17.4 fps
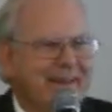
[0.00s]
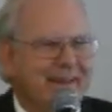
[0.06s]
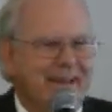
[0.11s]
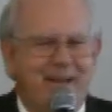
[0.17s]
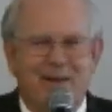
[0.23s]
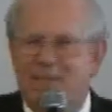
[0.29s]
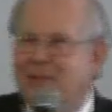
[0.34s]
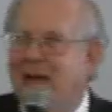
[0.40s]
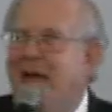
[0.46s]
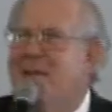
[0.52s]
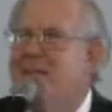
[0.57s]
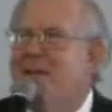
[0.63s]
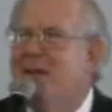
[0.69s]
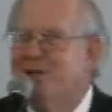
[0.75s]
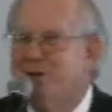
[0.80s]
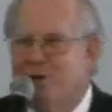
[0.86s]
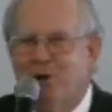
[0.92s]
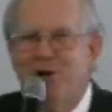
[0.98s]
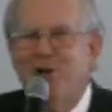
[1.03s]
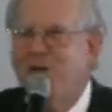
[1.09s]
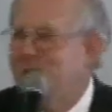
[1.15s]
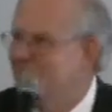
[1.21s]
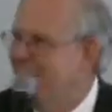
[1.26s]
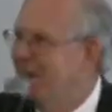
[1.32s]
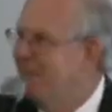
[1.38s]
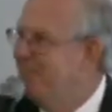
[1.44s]
if they
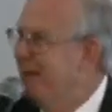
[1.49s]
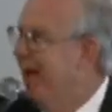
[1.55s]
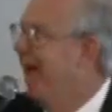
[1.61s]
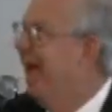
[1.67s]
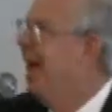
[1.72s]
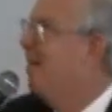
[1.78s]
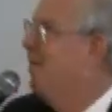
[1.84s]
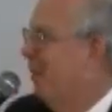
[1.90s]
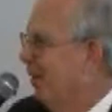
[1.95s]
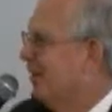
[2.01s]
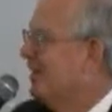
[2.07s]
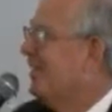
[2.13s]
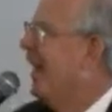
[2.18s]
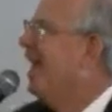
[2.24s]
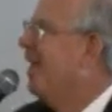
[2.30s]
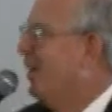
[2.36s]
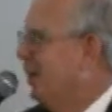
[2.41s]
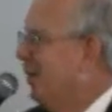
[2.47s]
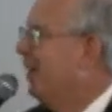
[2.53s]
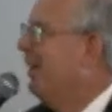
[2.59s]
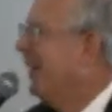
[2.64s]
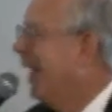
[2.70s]
mistreat you in Maine, we'll take you in